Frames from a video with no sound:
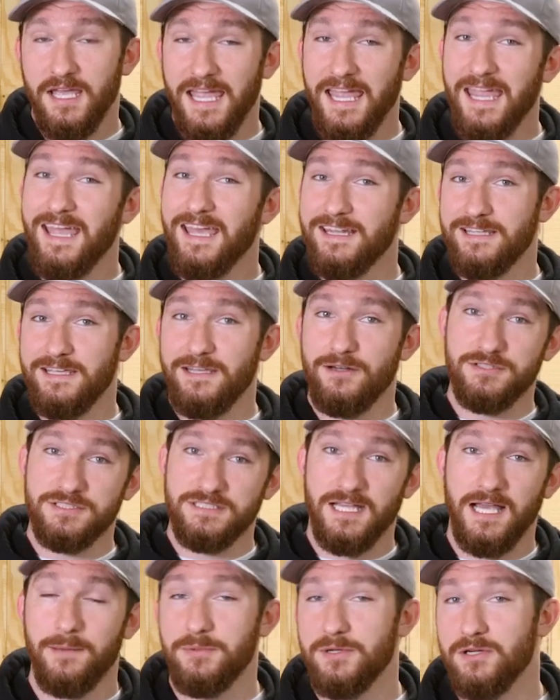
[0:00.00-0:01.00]
and it'll
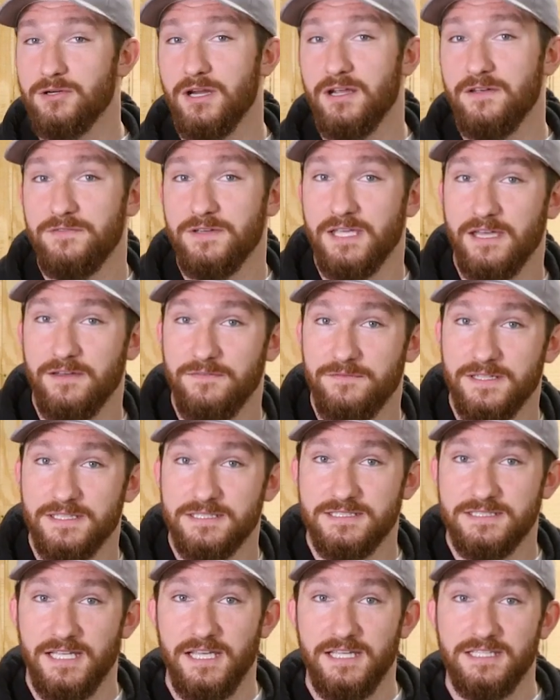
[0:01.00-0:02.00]
stop engraving if
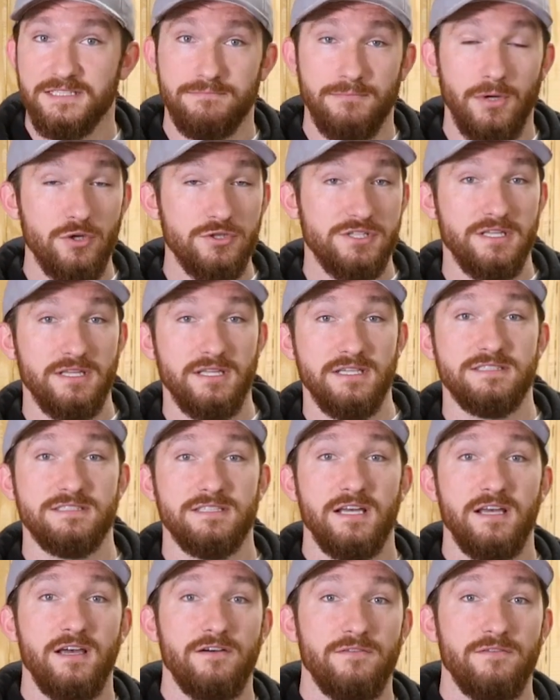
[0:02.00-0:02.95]
it stays motionless